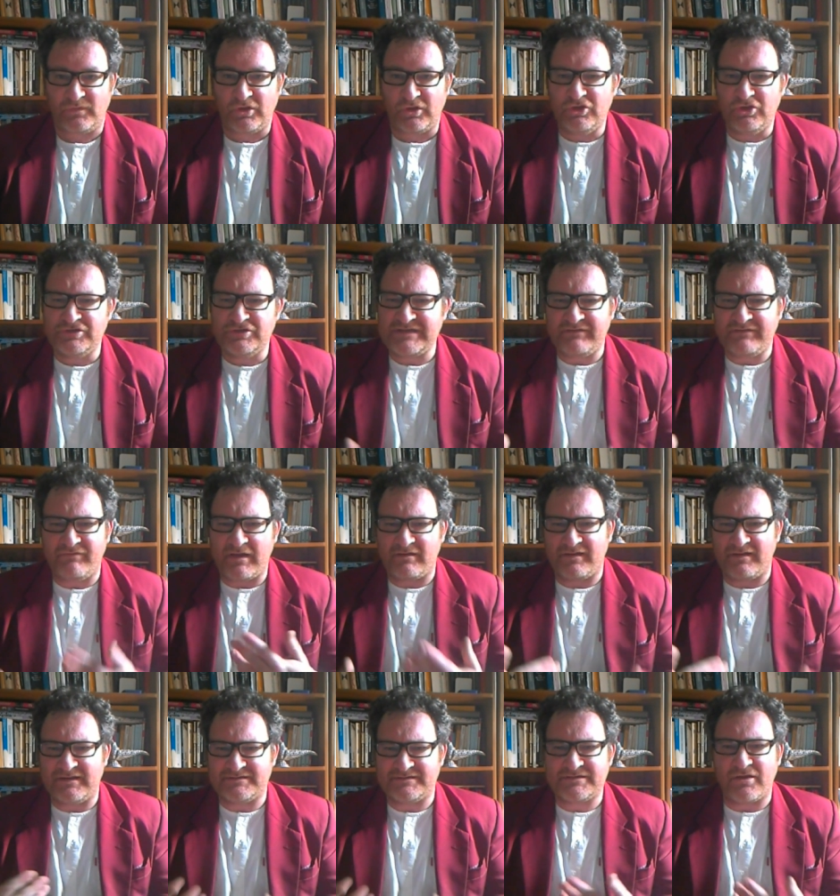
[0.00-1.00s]
using
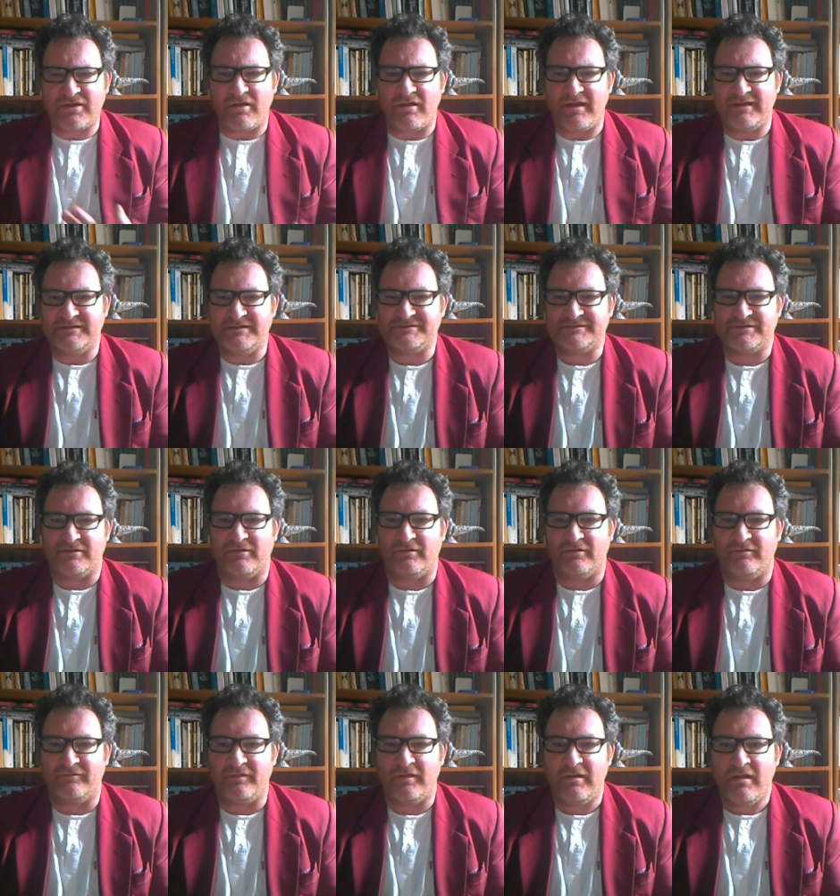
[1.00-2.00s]
various kinds
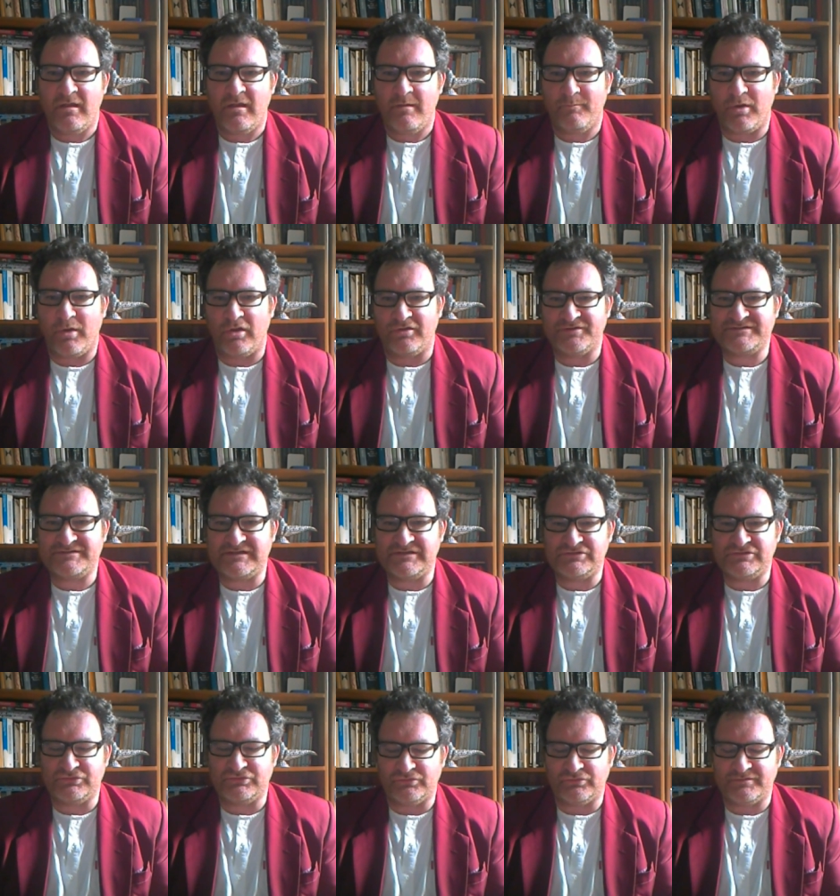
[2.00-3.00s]
of policy
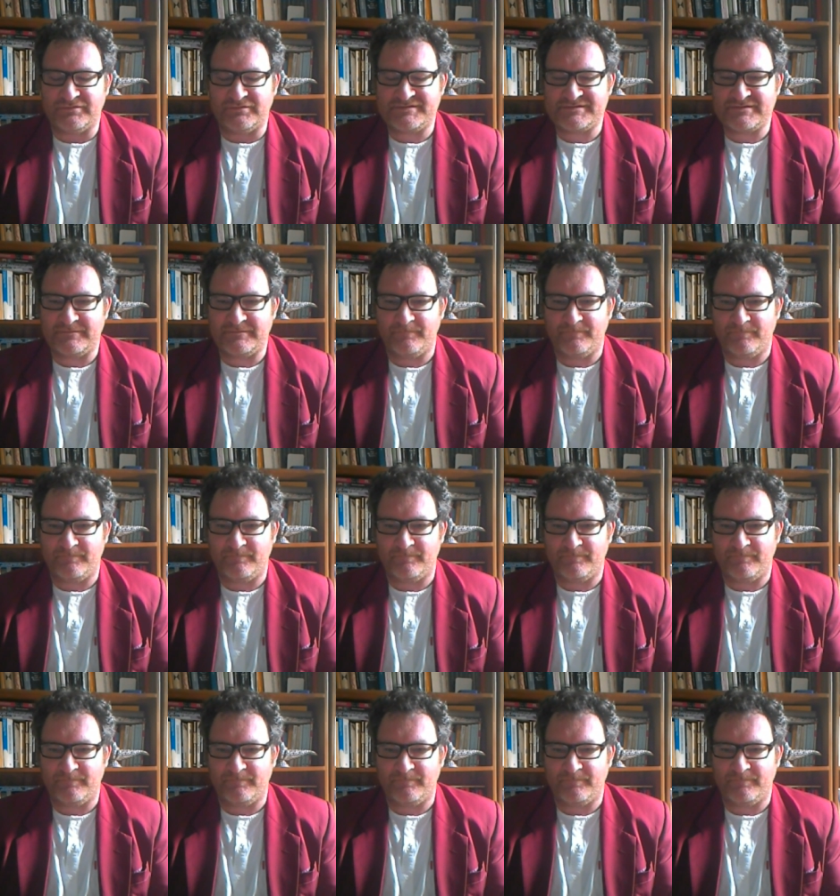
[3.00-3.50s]
tools.